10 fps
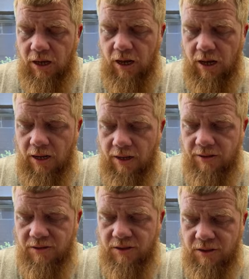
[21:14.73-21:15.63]
uh,
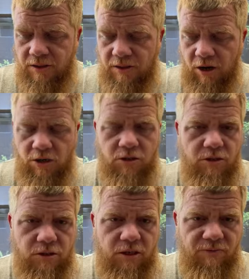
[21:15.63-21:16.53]
the
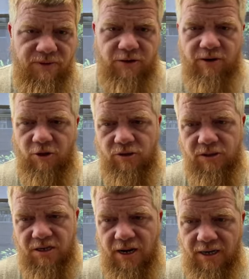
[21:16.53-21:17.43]
Articles of Confederation
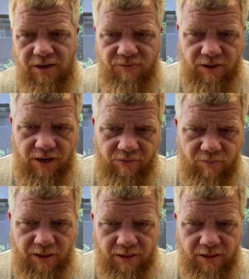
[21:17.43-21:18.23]
did not give the government